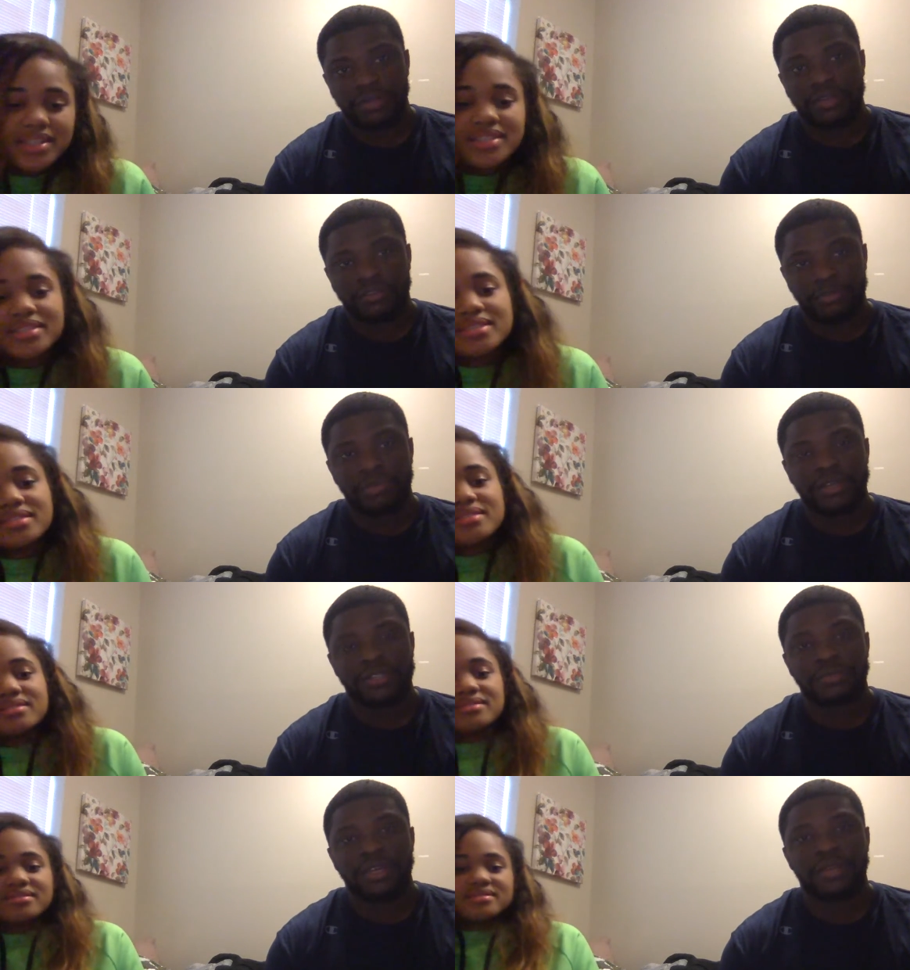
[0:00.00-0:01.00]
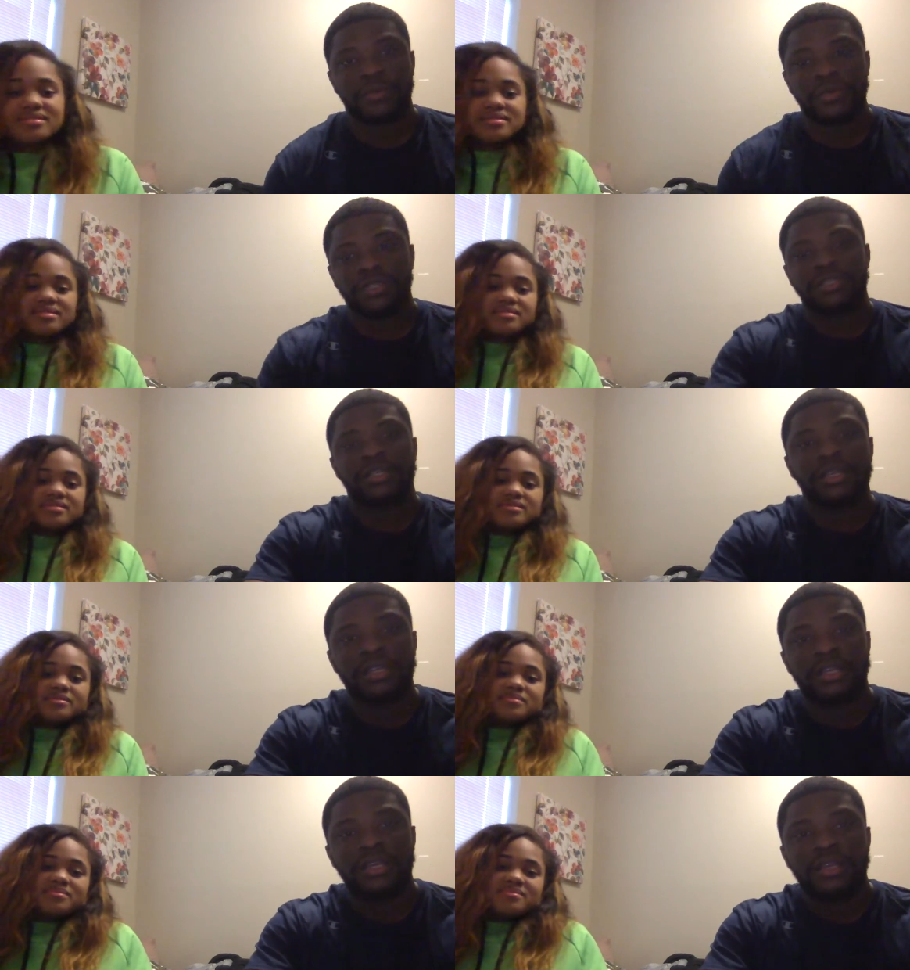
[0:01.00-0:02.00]
Speaker 1: of blessed man he was.
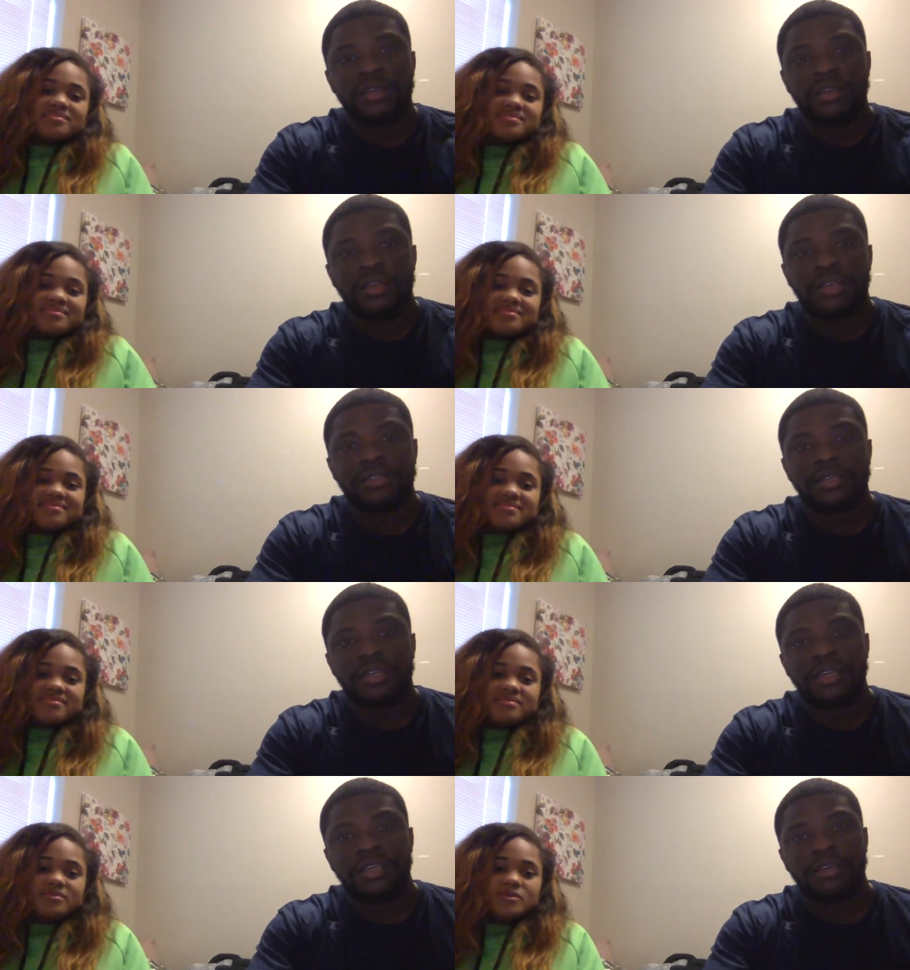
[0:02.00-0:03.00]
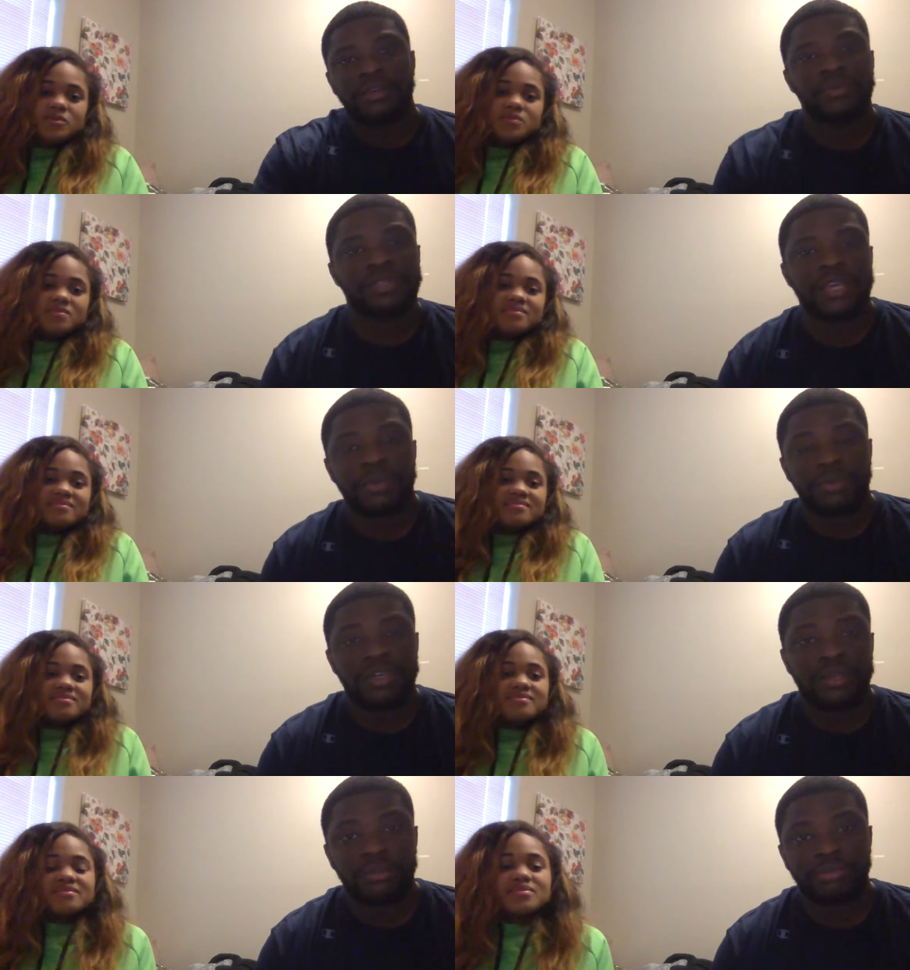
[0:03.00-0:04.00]
And he said here he was
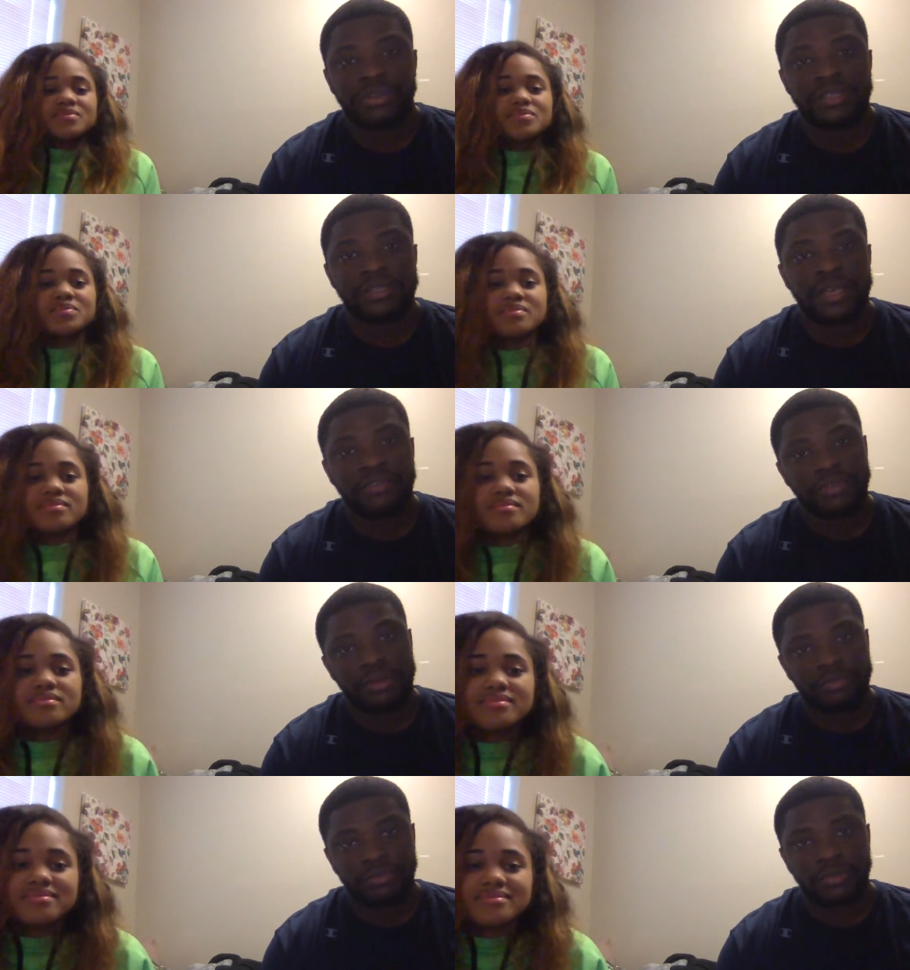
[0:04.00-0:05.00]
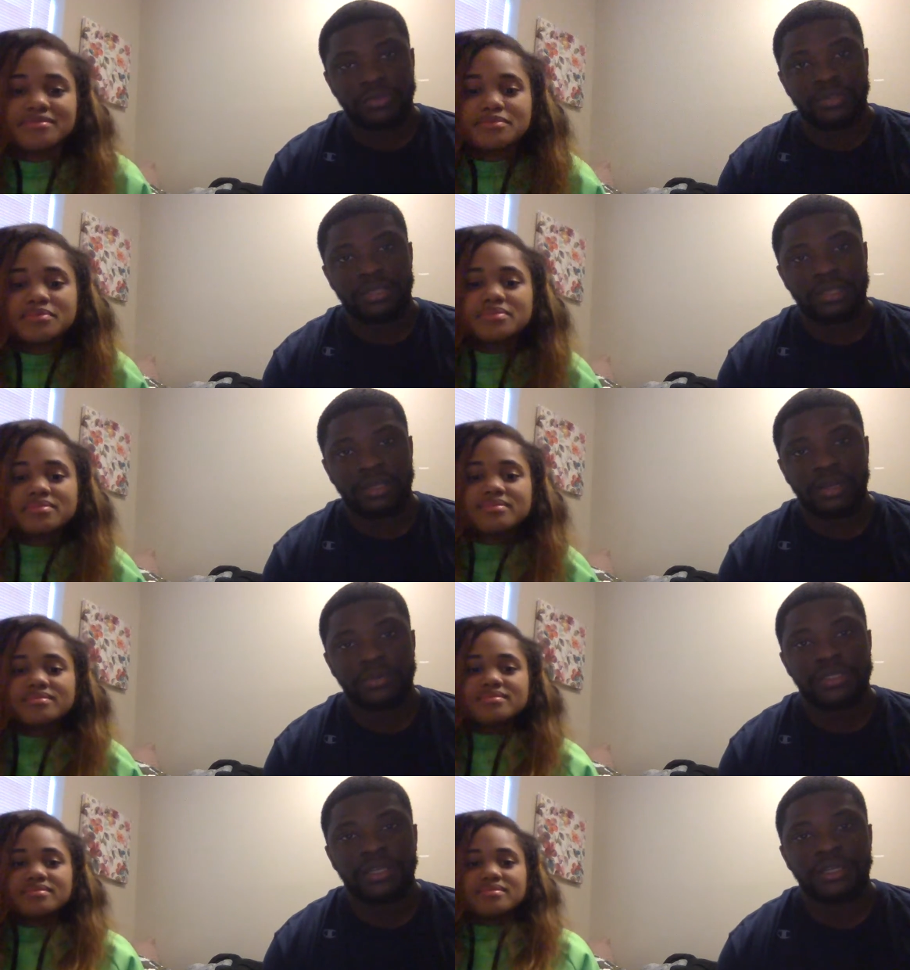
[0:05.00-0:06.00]
happy he embraced his African roots and
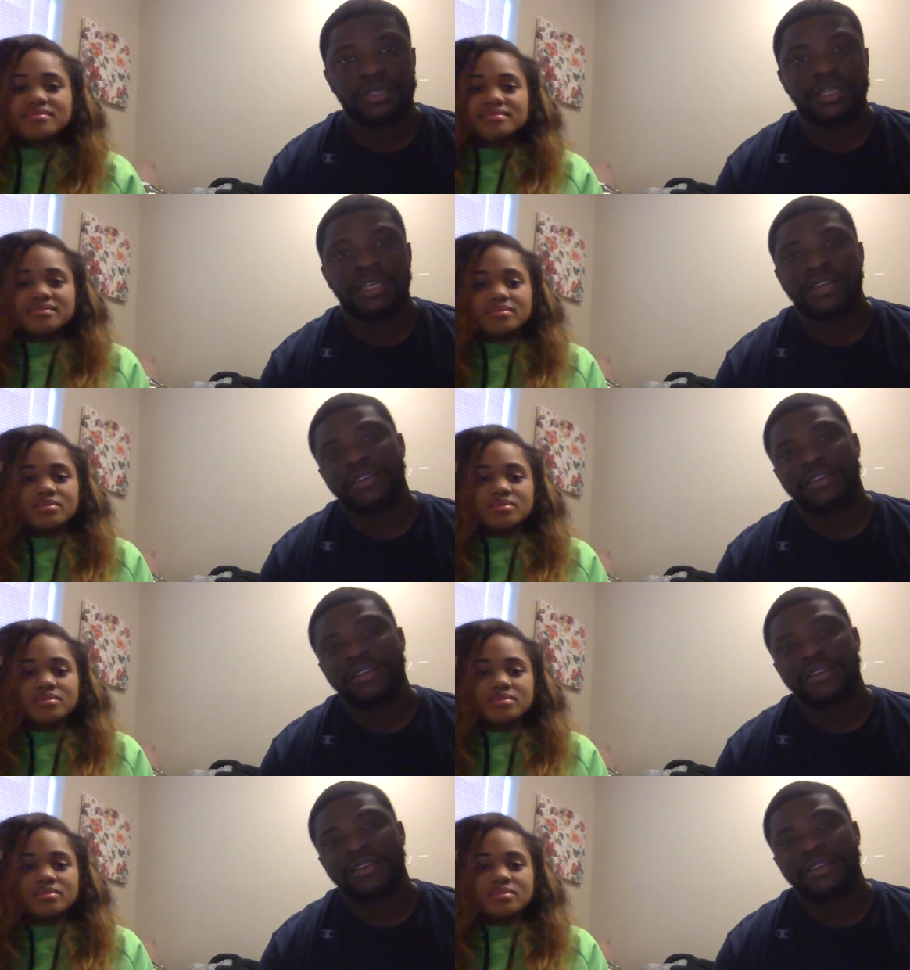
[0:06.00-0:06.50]
heritage.